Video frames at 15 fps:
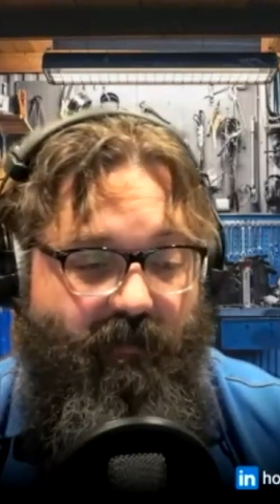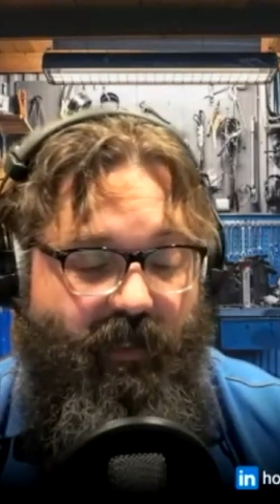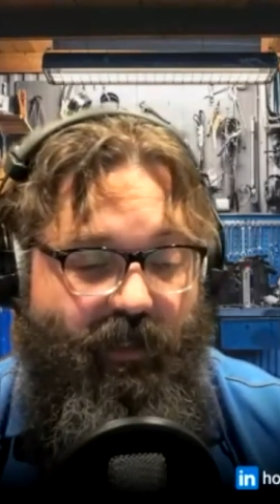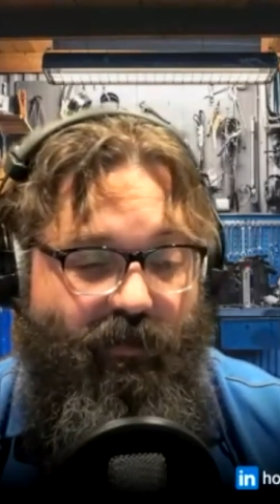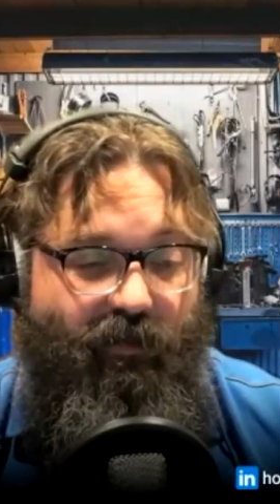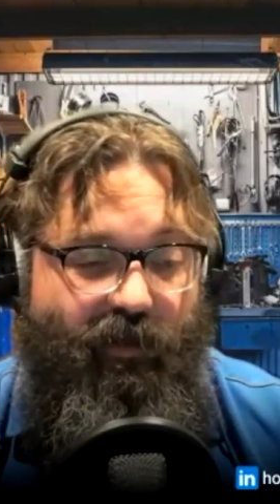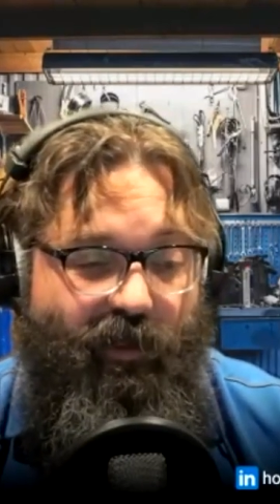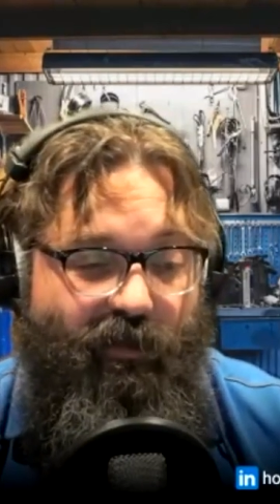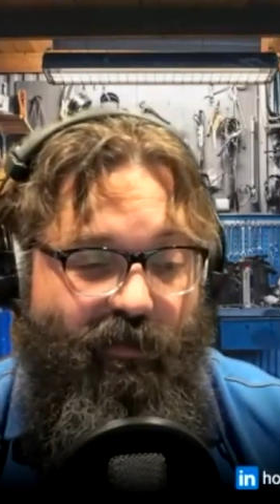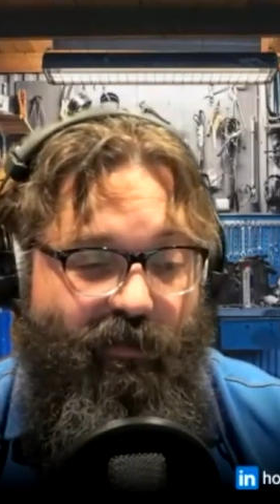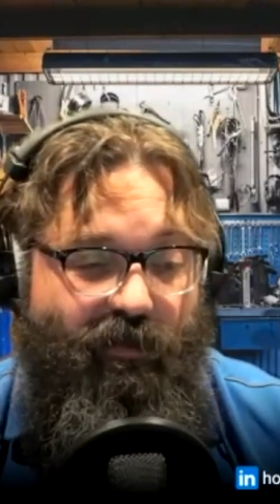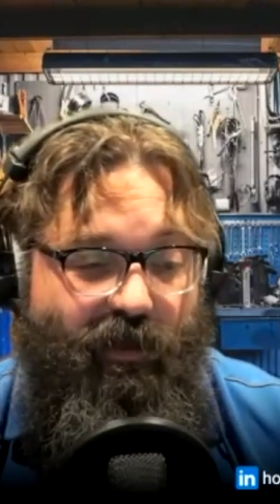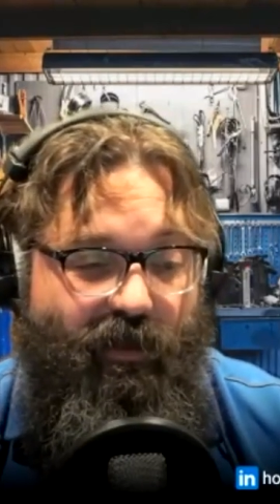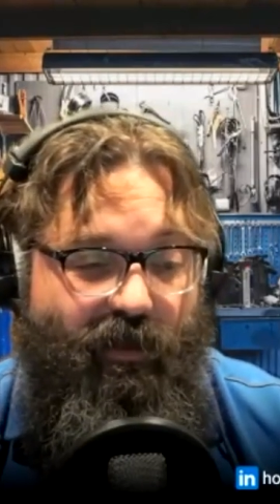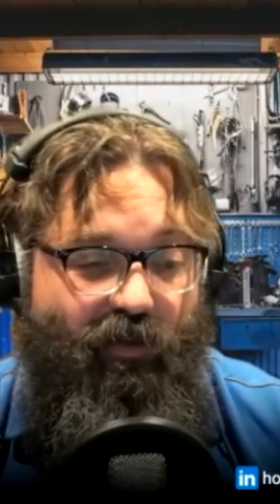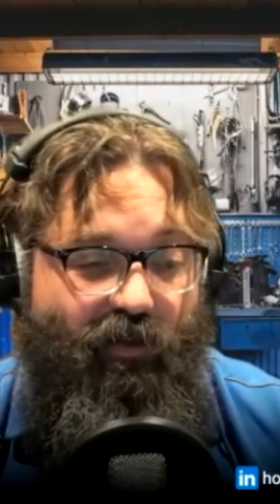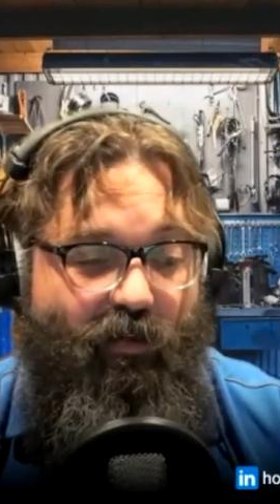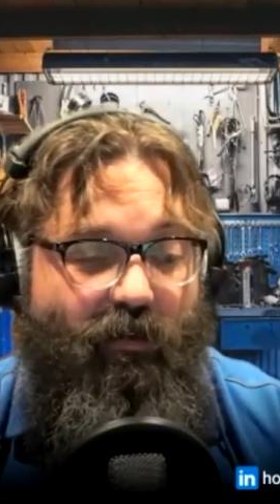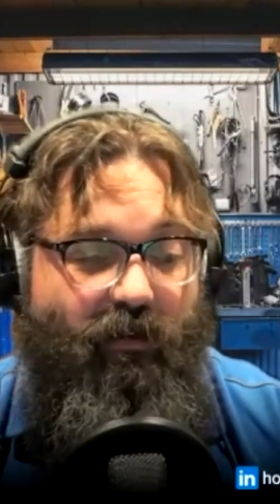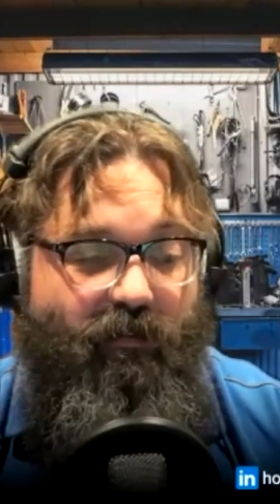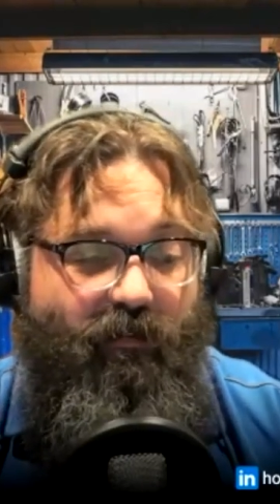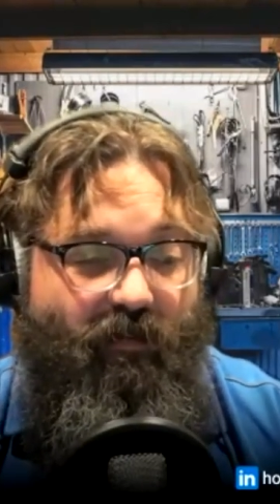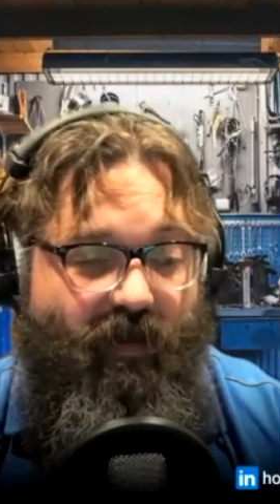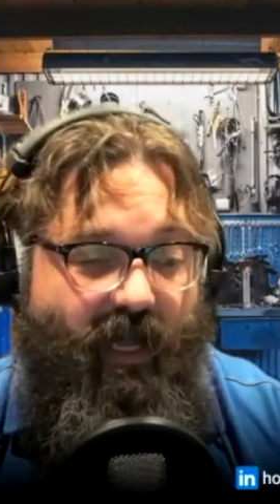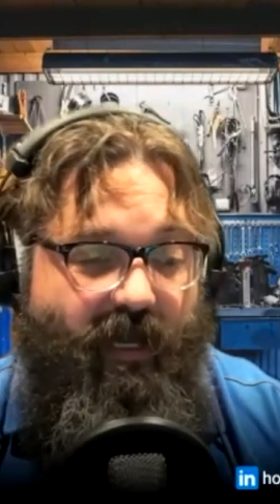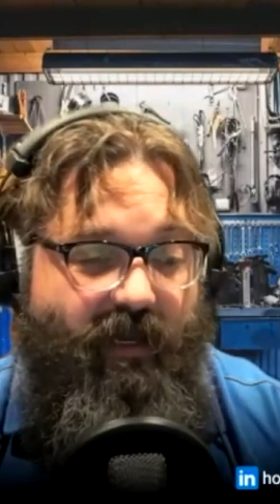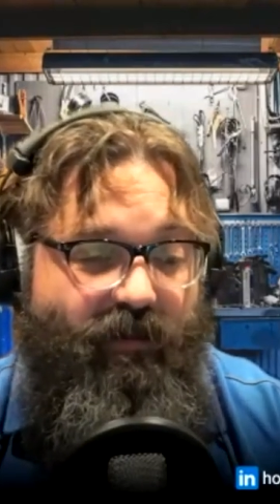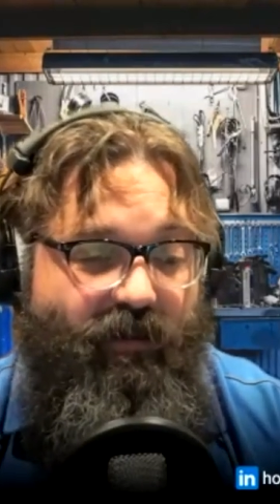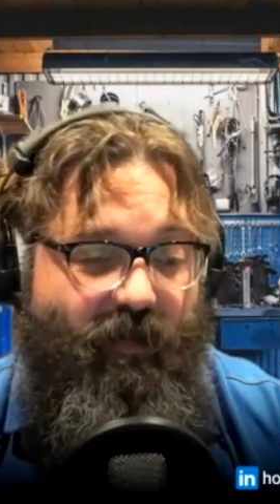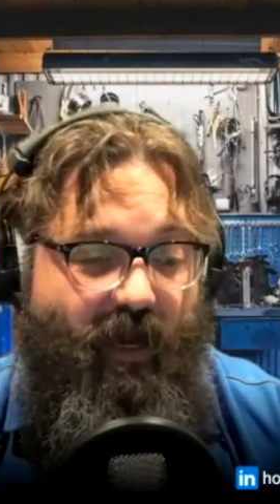You use the tools
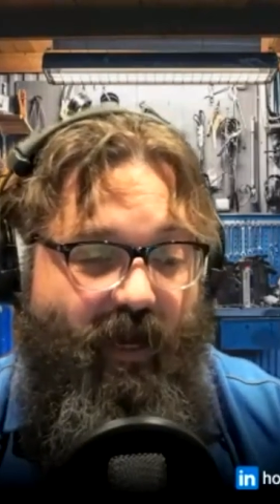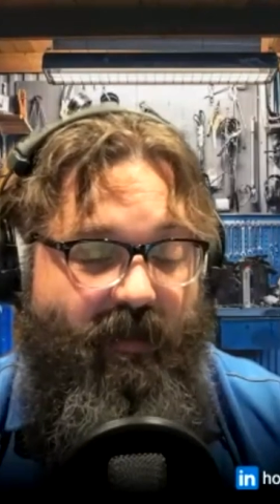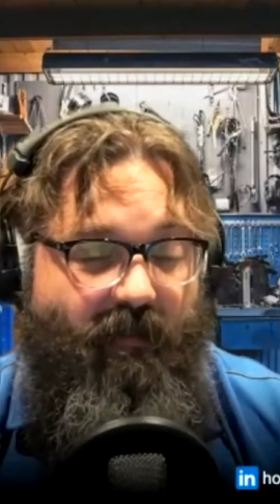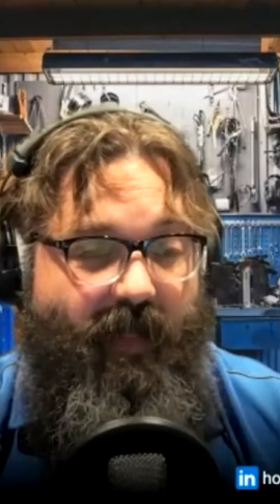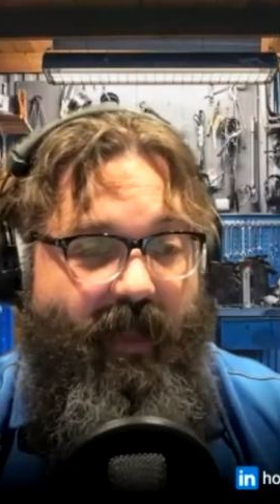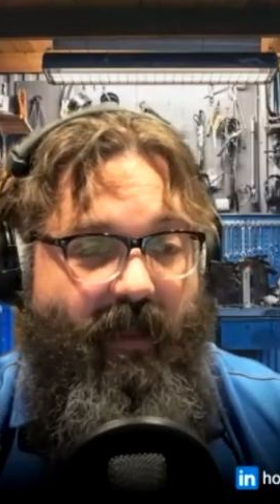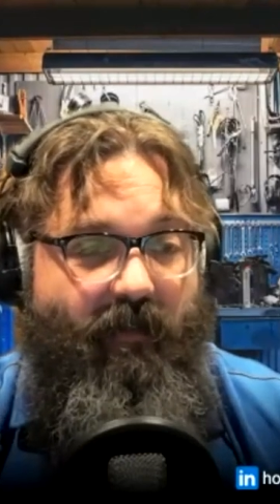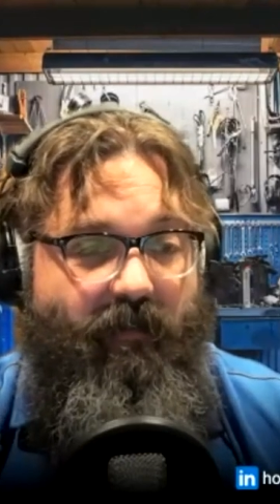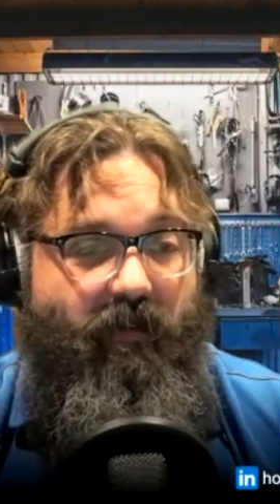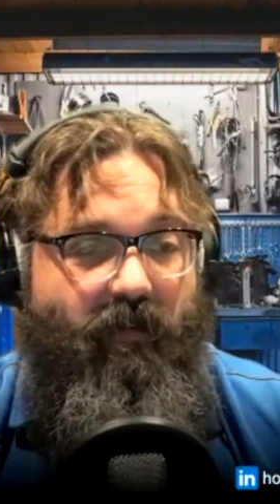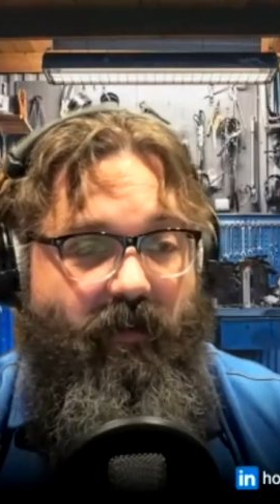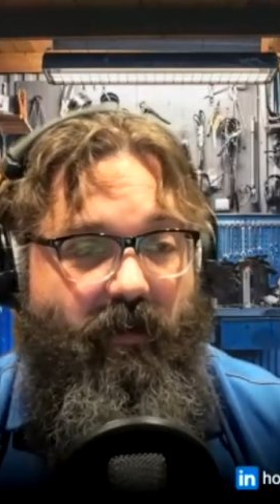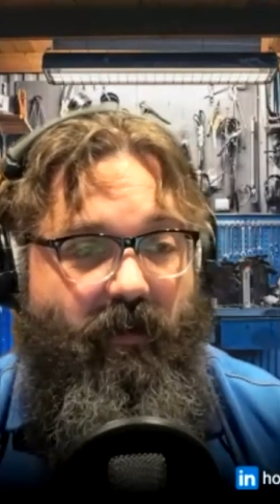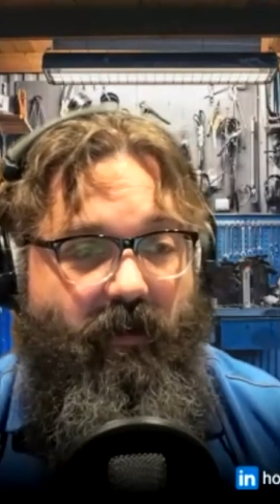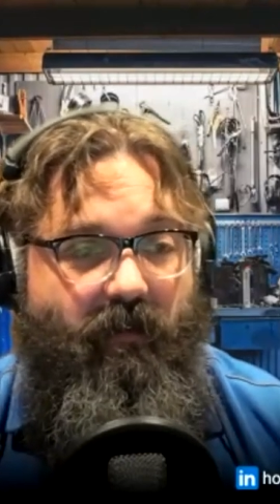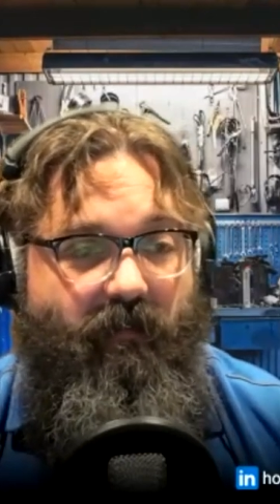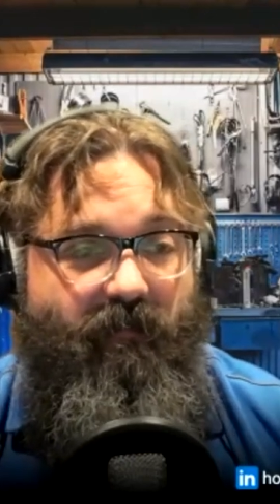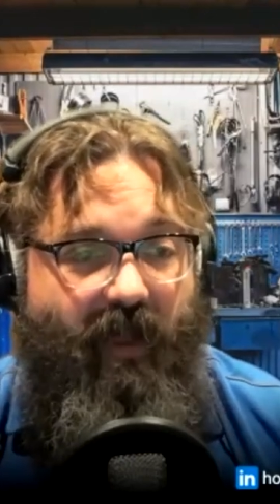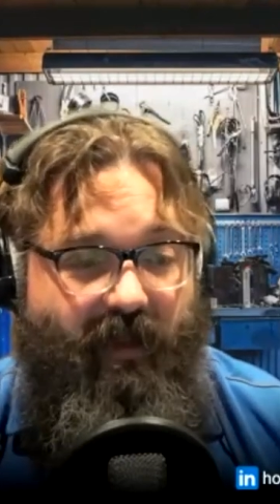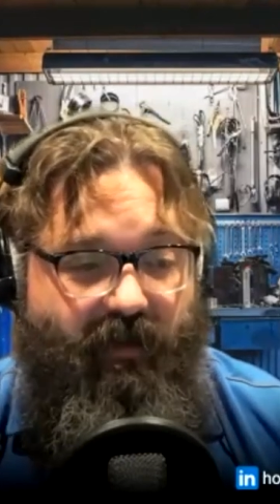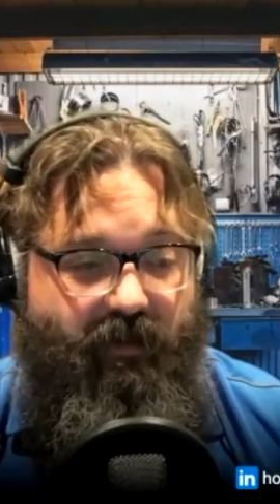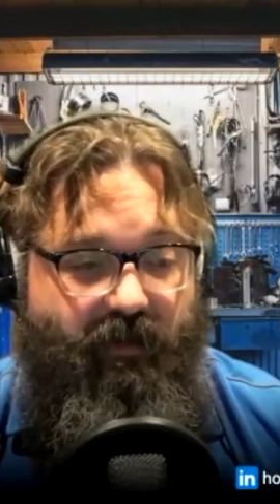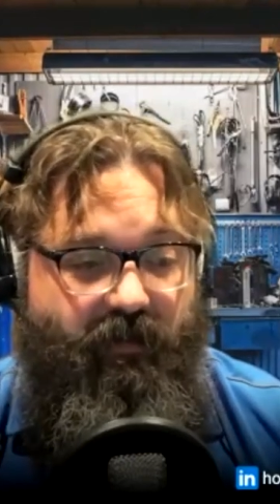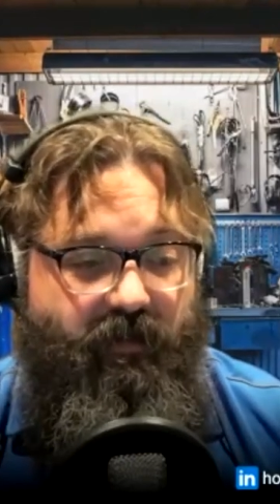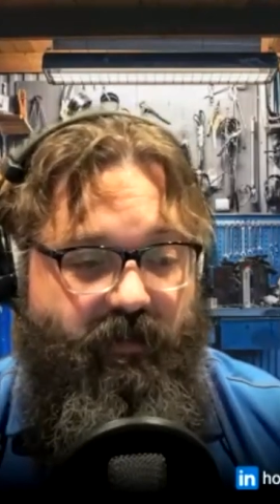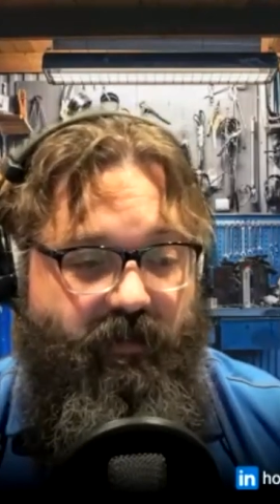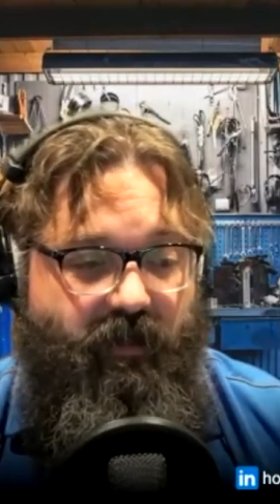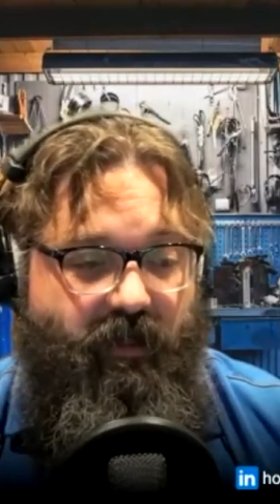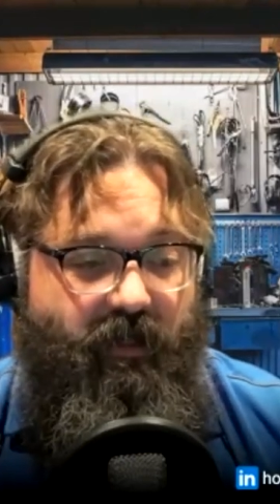provided to you by the cloud vendors,